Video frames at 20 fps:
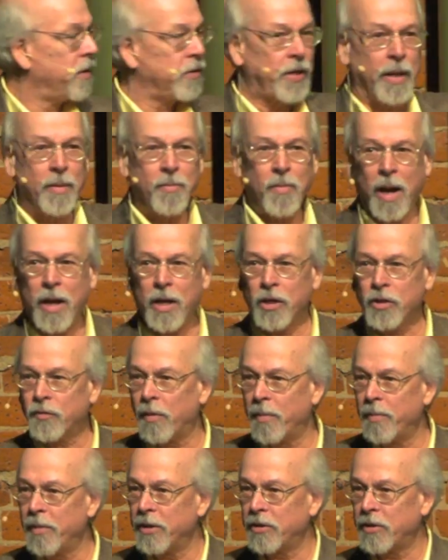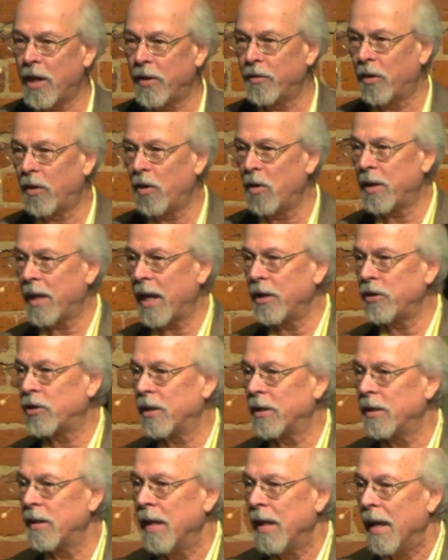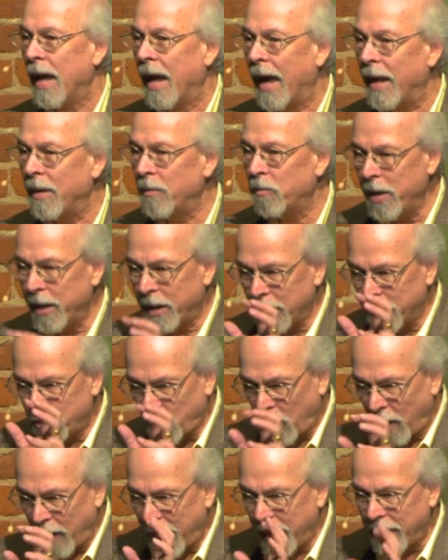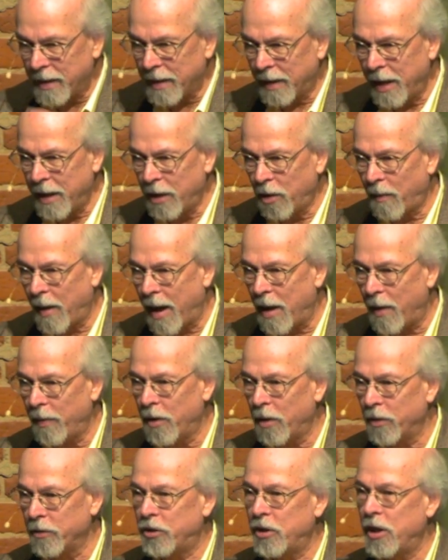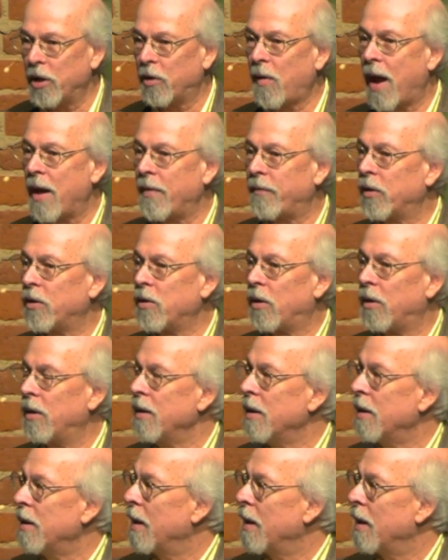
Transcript: 10 miles from this other location, and we can triangulate around those geographical